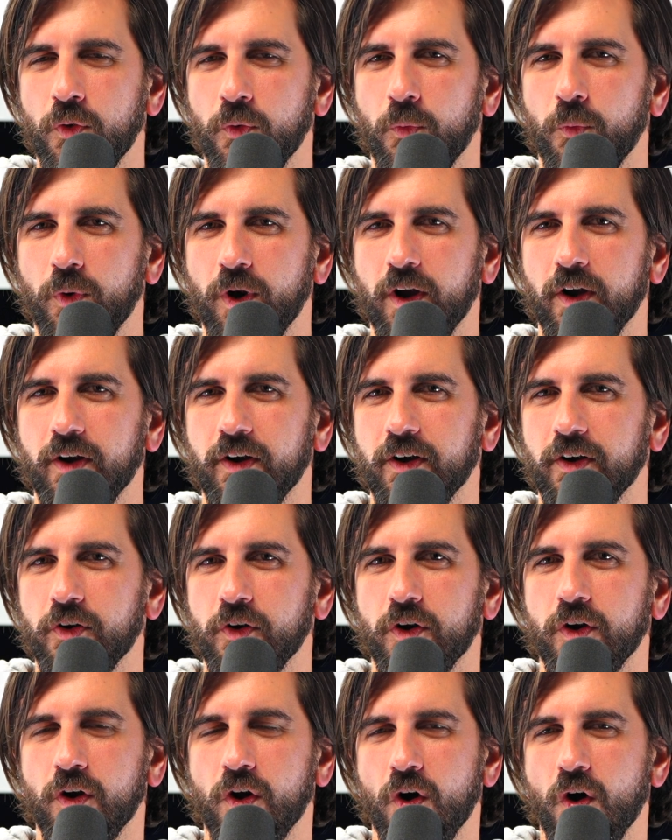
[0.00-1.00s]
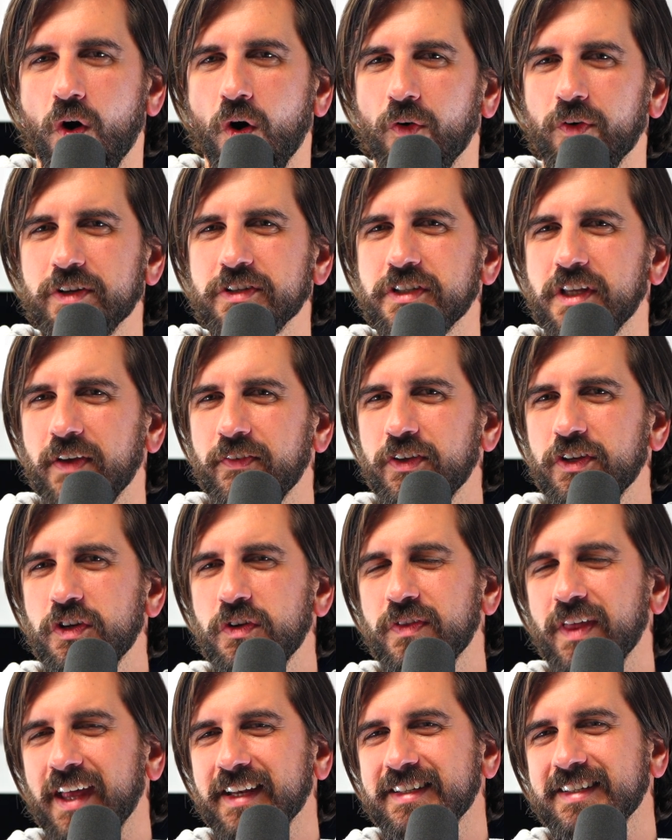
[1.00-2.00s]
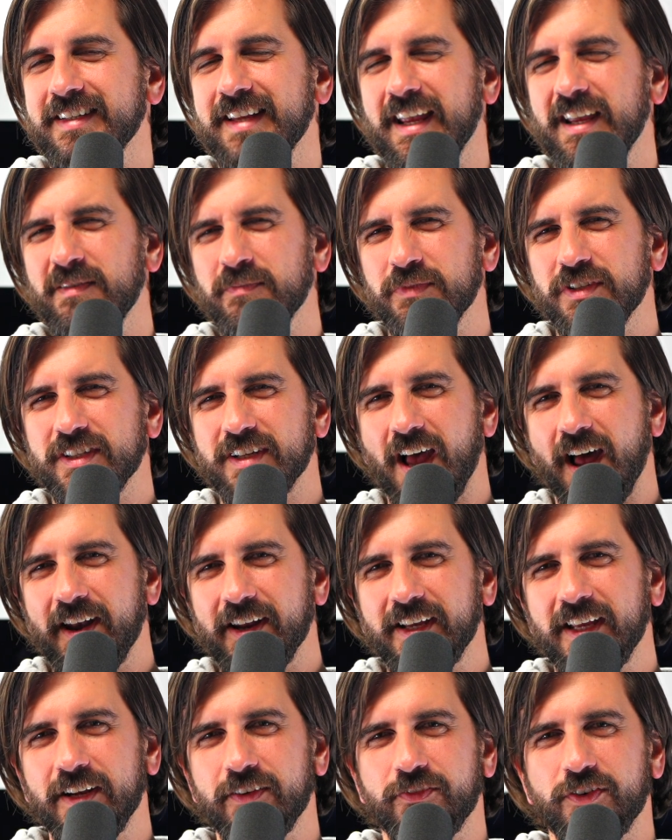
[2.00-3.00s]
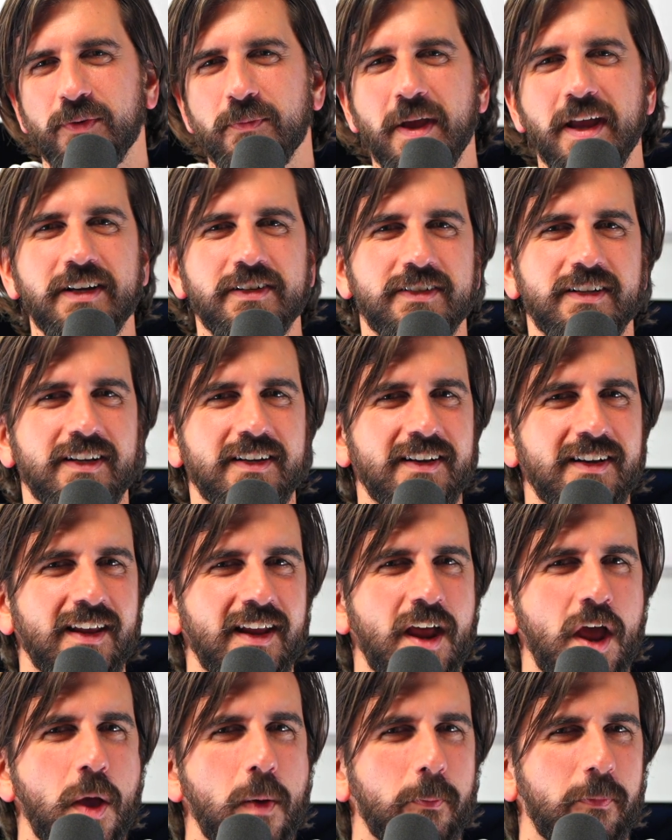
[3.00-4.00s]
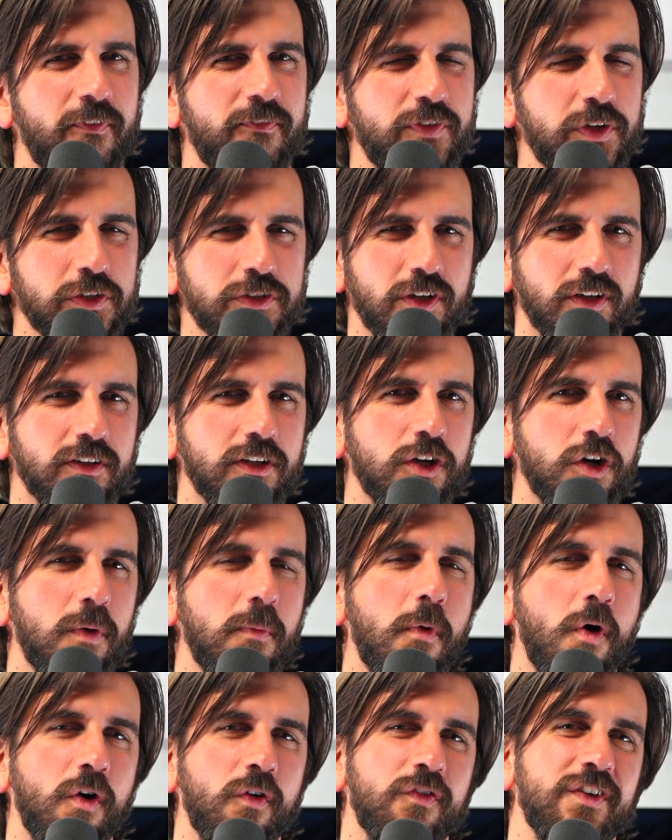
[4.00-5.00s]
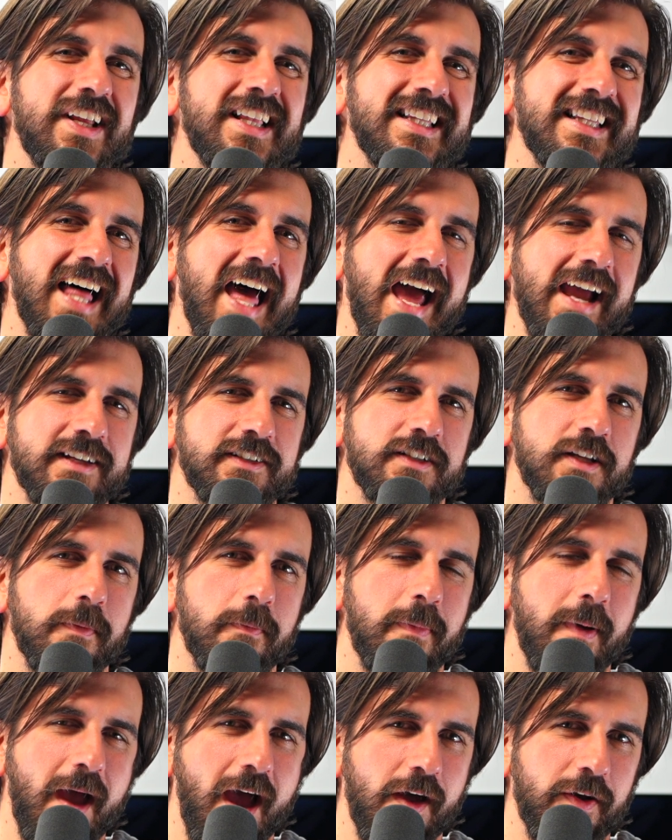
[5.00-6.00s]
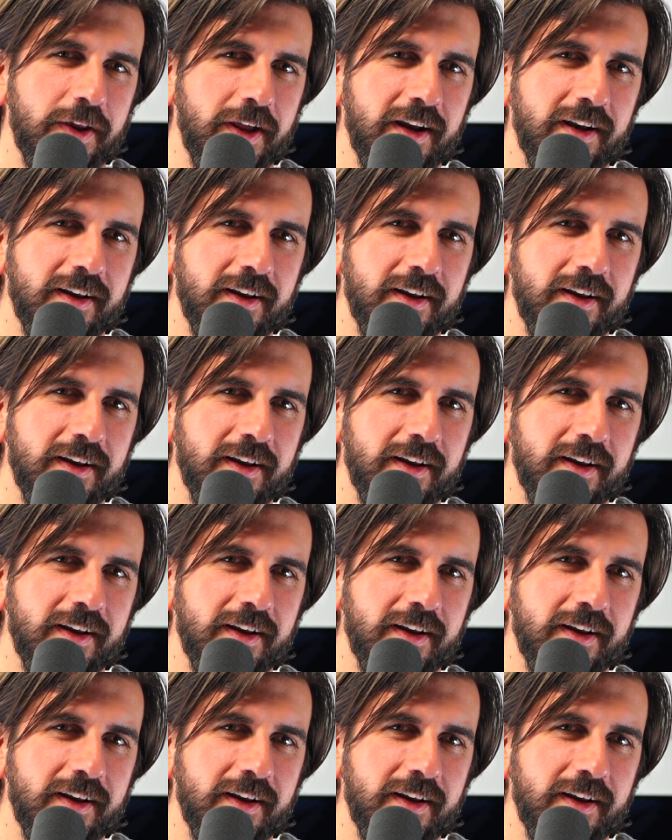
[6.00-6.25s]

where Aura is giving you that same sonic information, feels a little more relaxed about it.